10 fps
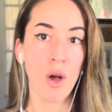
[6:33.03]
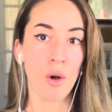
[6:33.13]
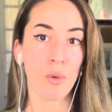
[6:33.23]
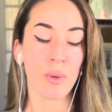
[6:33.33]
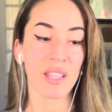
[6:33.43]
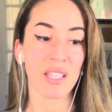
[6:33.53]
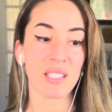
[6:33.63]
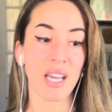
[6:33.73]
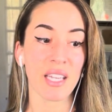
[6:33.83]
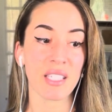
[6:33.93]
with
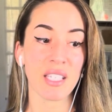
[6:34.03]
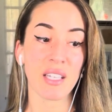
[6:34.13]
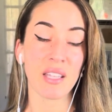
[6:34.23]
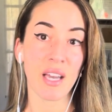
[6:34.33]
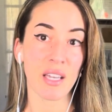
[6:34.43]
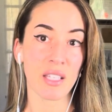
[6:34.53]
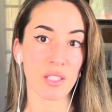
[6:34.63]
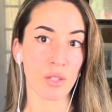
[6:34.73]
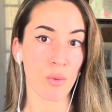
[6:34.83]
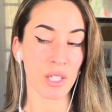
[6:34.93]
this idea that
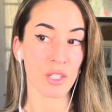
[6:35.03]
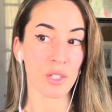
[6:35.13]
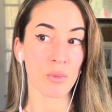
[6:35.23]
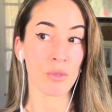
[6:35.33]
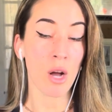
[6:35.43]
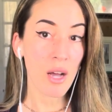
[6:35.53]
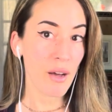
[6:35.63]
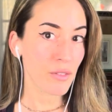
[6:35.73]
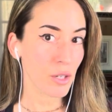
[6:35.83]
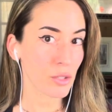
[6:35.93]
it's going to not
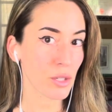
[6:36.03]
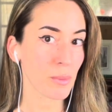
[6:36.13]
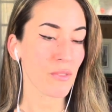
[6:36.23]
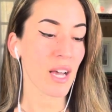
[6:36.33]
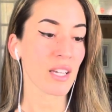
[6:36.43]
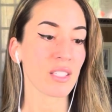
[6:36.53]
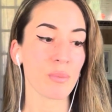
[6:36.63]
have long term effects,